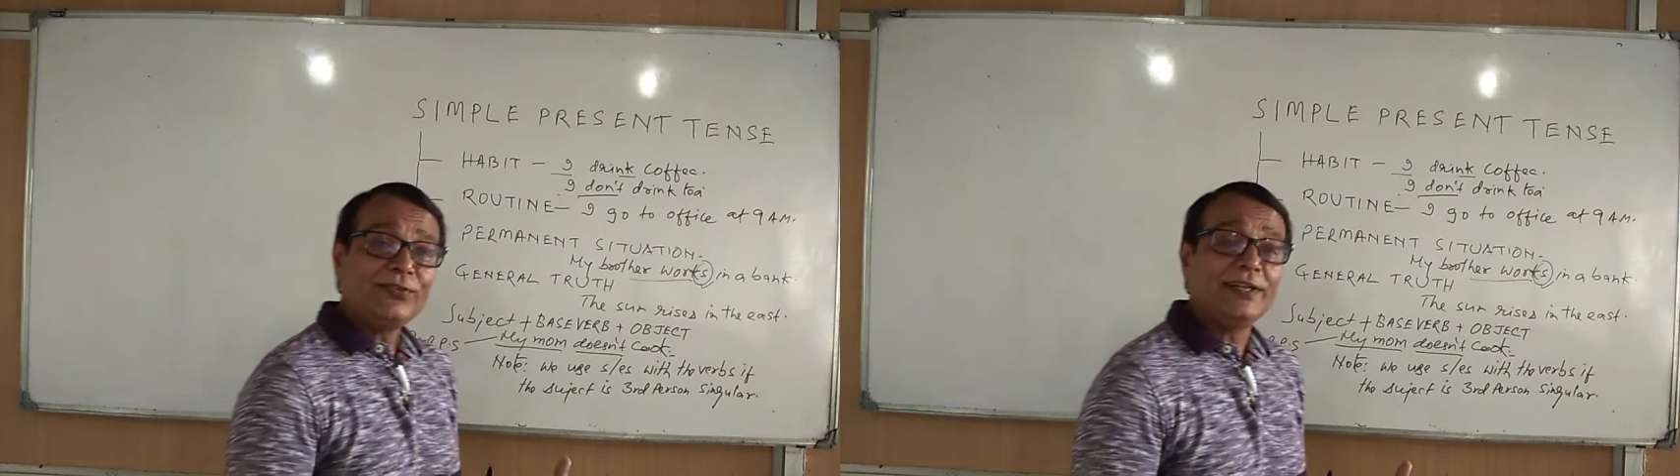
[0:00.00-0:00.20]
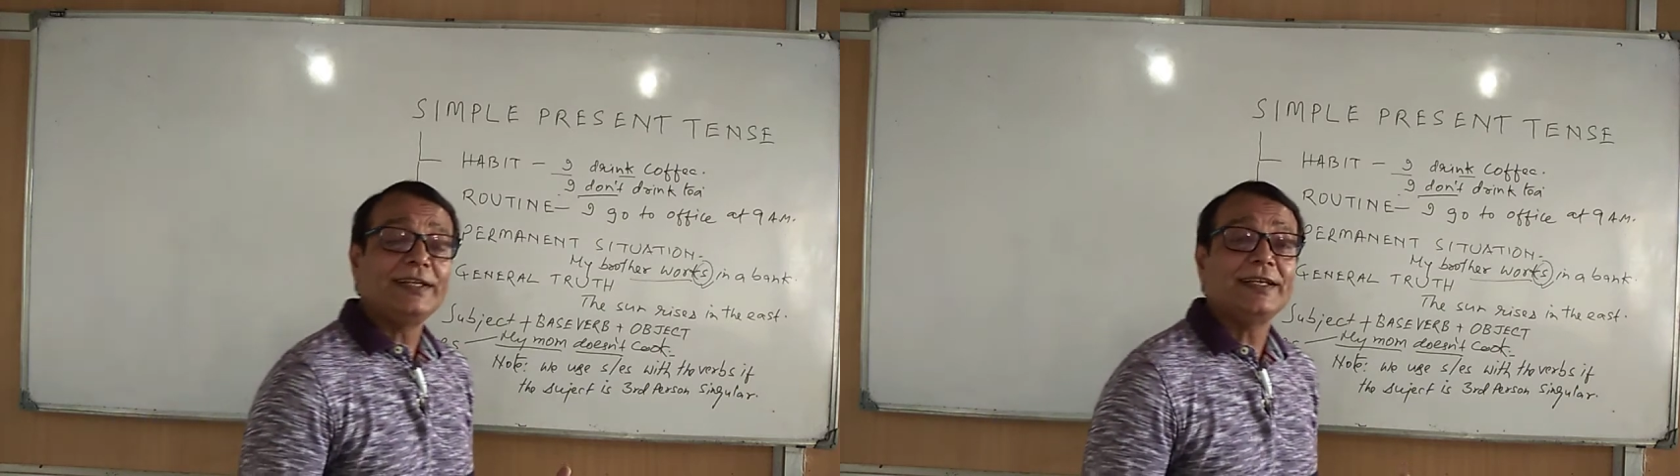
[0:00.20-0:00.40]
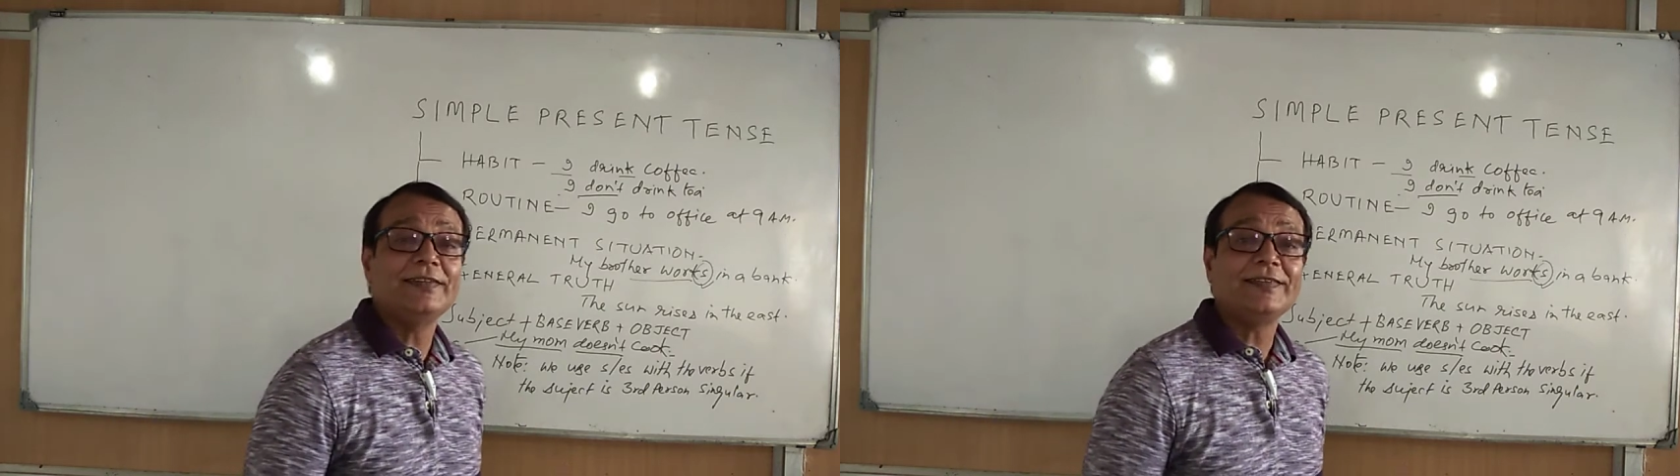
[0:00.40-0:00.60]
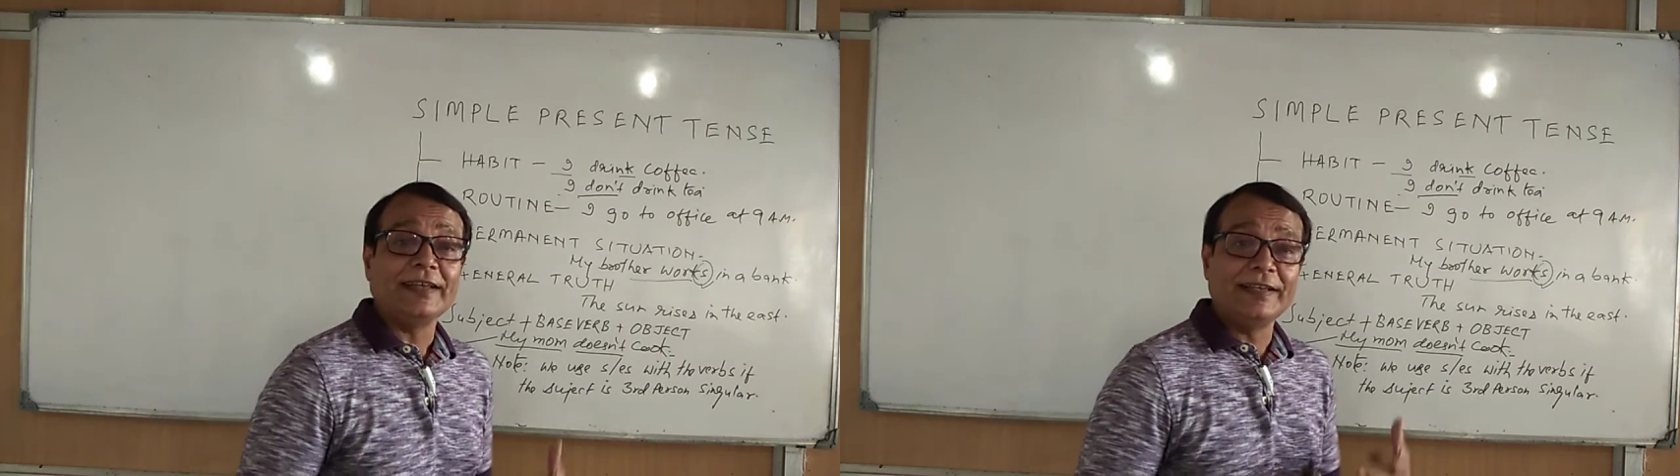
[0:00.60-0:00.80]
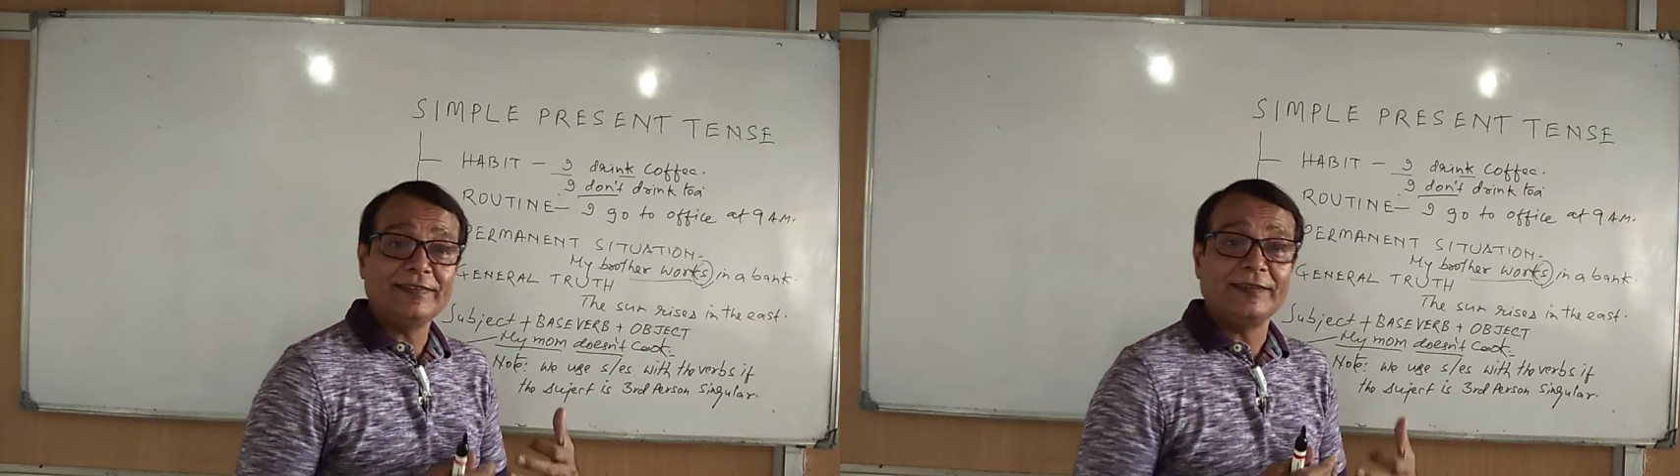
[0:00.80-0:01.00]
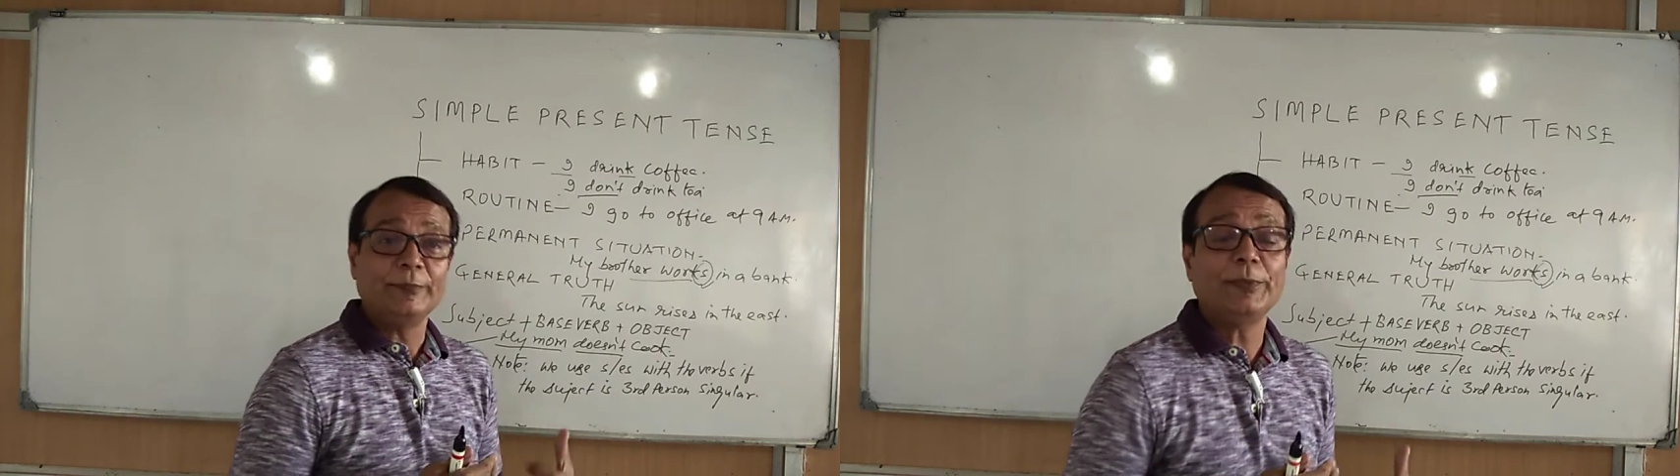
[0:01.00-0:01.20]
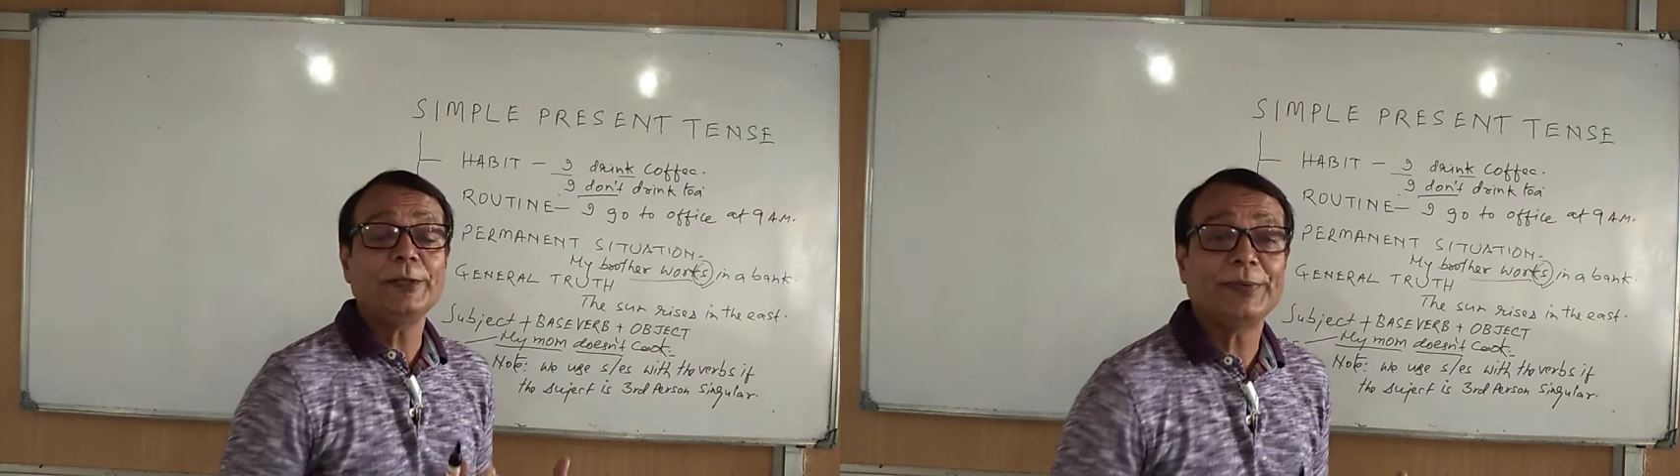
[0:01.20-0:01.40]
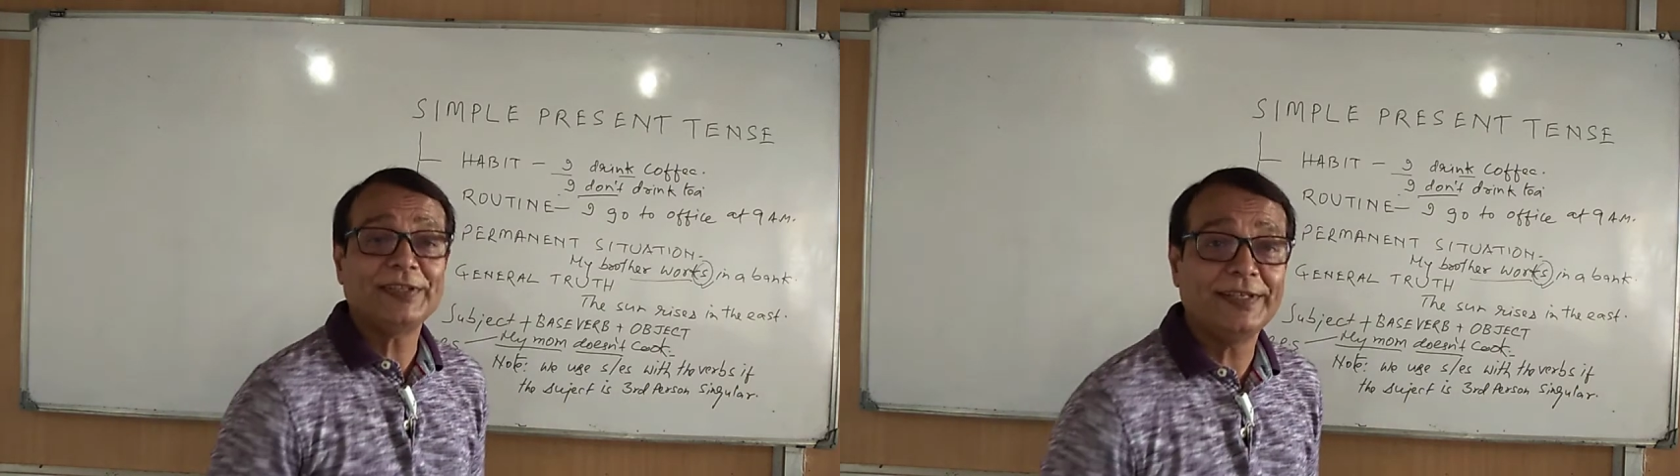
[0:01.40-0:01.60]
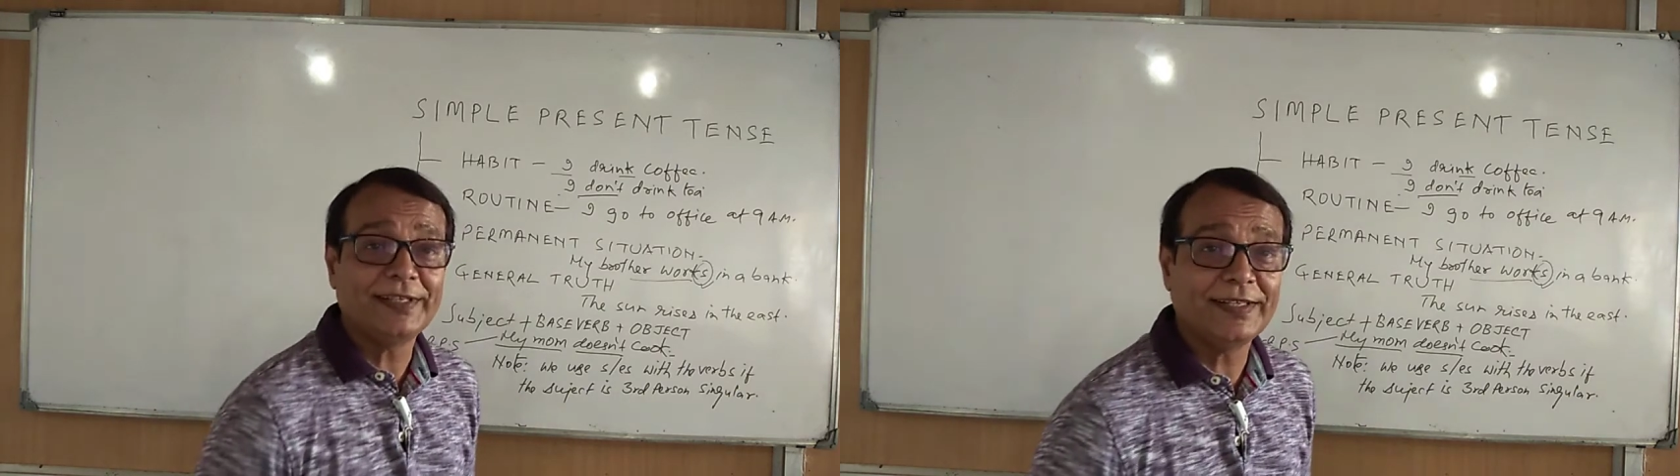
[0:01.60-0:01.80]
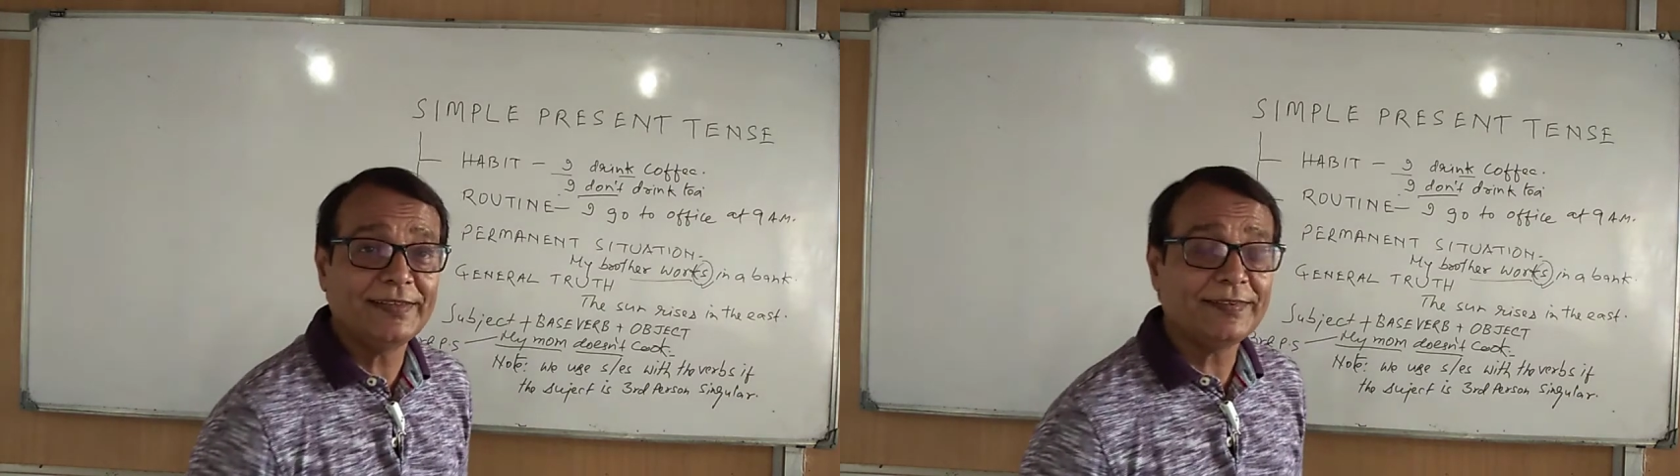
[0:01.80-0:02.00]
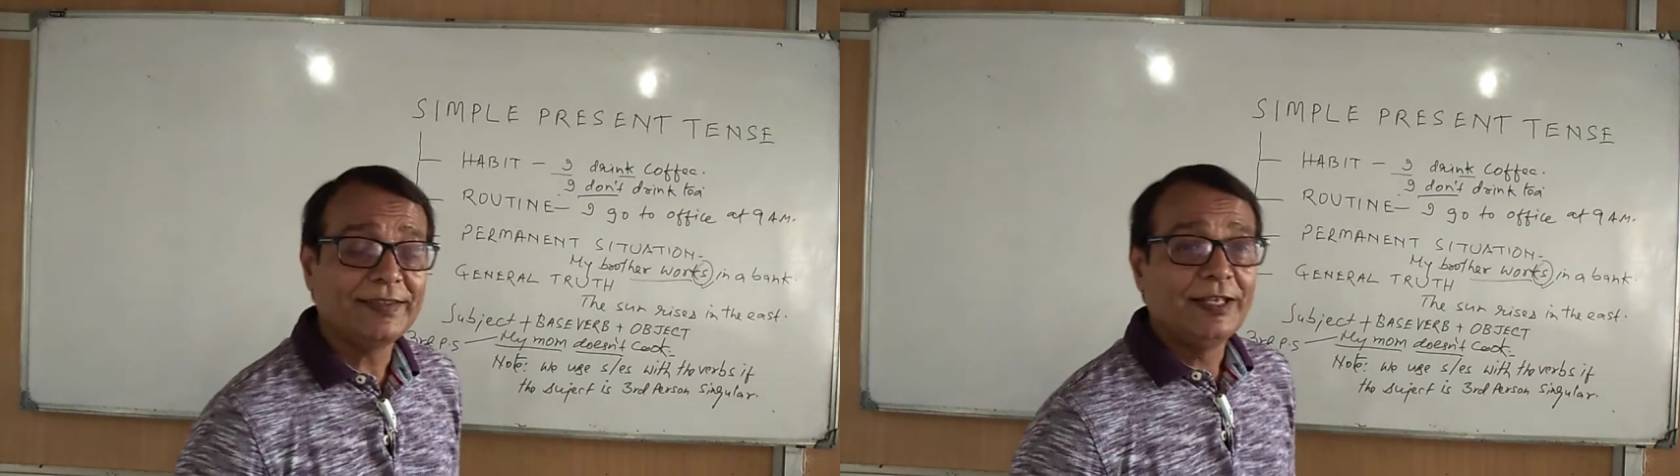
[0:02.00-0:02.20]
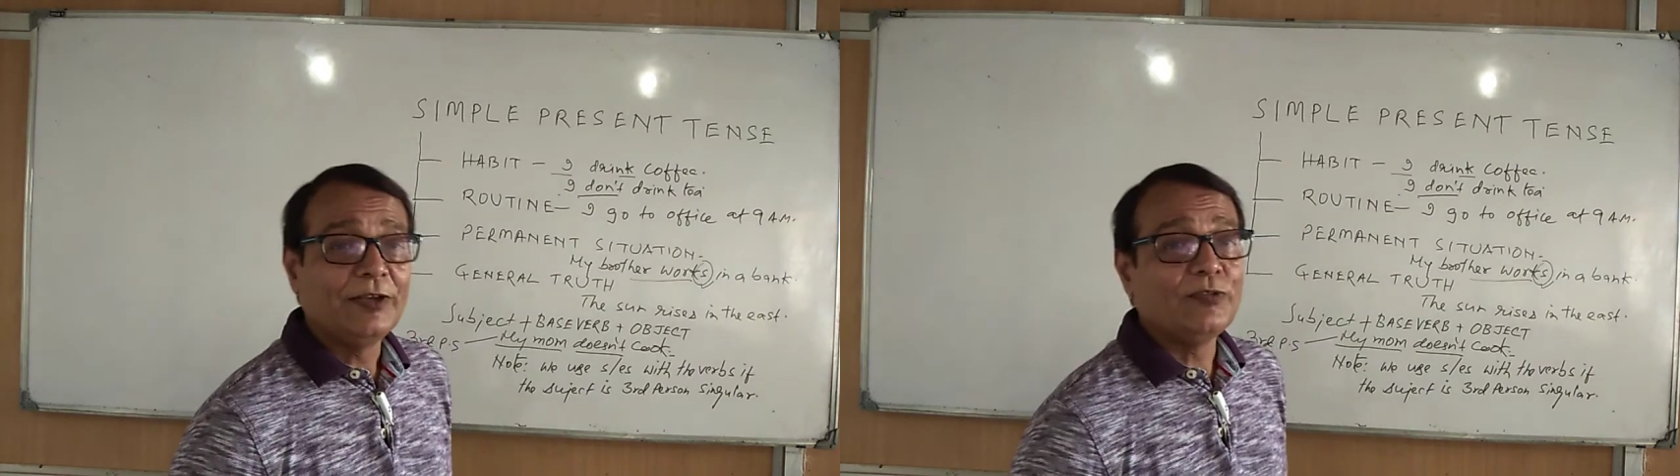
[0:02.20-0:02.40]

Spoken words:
sentence in simple present tense,